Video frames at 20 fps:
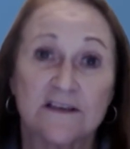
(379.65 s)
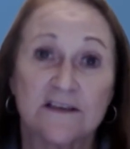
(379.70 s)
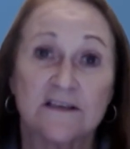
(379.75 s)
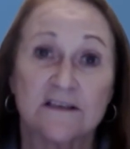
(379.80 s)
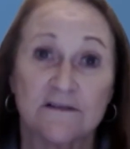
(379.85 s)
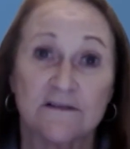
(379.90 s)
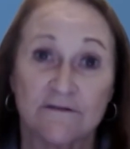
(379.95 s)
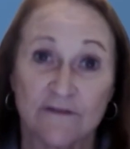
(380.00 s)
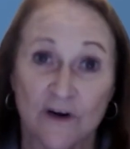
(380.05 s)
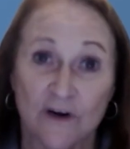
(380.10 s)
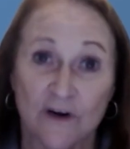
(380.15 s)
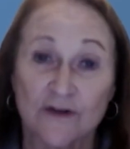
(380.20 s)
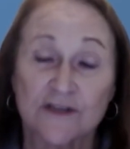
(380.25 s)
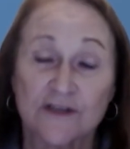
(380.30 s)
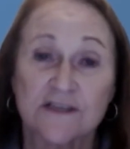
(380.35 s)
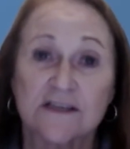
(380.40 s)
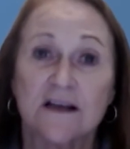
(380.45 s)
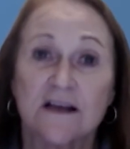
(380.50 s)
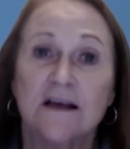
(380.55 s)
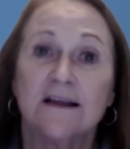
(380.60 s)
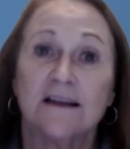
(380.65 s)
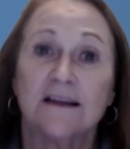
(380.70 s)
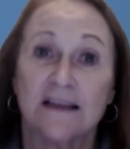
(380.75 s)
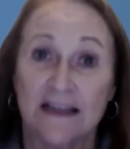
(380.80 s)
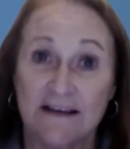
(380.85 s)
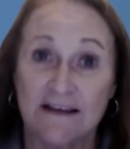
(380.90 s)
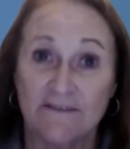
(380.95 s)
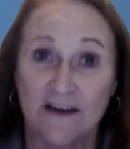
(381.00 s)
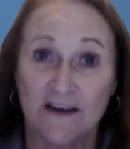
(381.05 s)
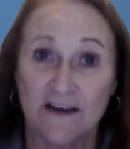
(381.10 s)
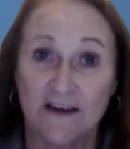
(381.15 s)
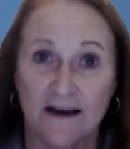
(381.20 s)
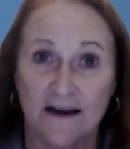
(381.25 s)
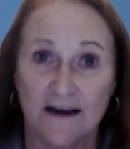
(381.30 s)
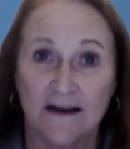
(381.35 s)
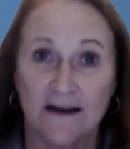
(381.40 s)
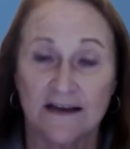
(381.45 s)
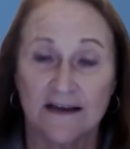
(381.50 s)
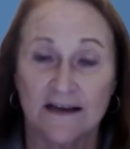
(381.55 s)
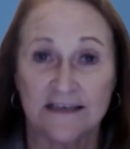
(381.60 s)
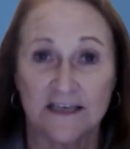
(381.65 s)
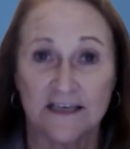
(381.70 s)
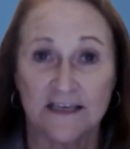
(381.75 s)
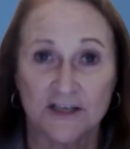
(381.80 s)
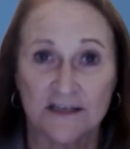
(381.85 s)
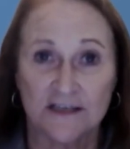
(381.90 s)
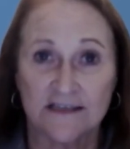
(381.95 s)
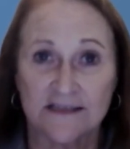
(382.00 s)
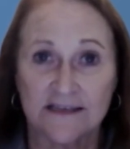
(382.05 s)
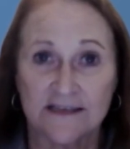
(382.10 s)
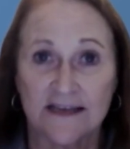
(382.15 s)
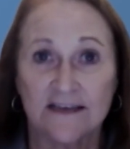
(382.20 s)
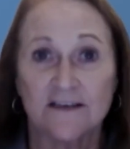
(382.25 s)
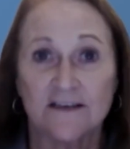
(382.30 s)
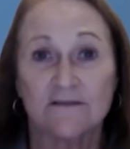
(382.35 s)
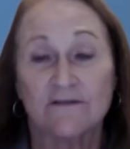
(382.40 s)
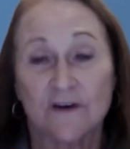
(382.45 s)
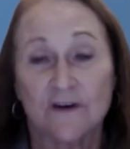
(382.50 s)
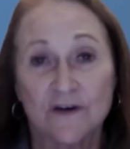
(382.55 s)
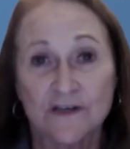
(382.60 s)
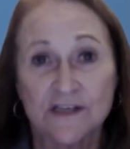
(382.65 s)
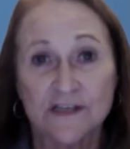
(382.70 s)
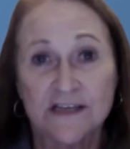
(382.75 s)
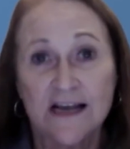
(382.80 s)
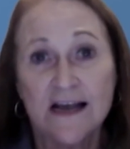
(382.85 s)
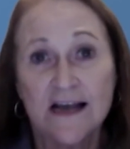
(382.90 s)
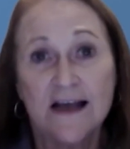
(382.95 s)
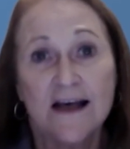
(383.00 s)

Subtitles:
diverse living conditions and diverse